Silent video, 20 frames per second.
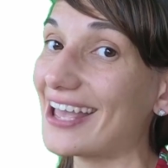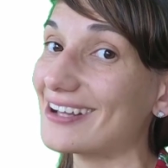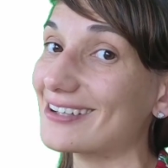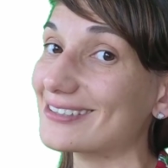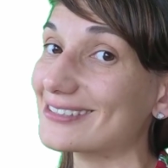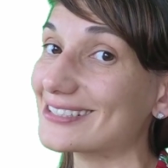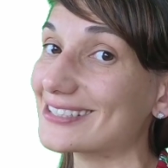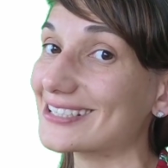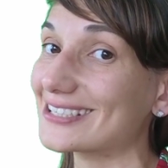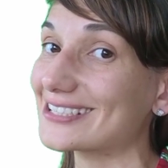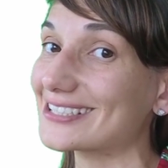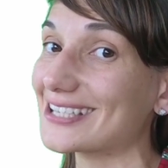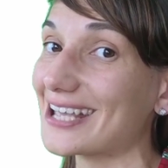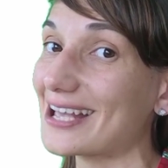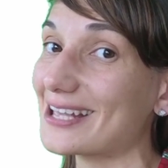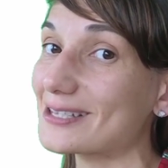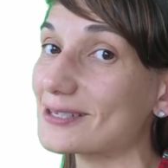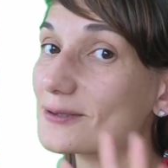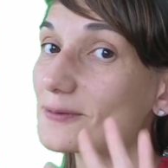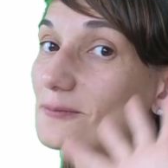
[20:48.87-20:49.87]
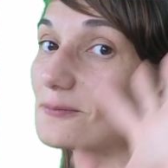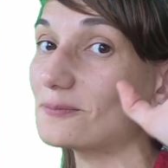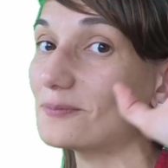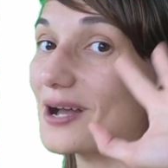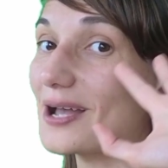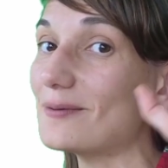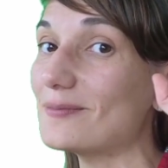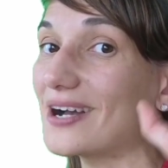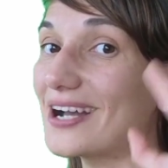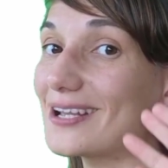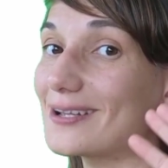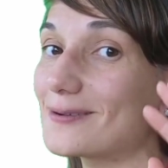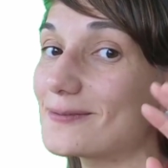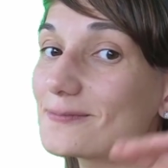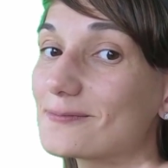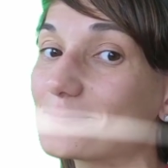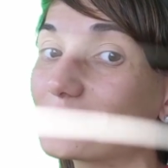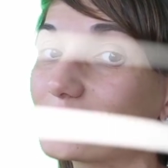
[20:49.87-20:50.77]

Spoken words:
IELTS success. Bye bye.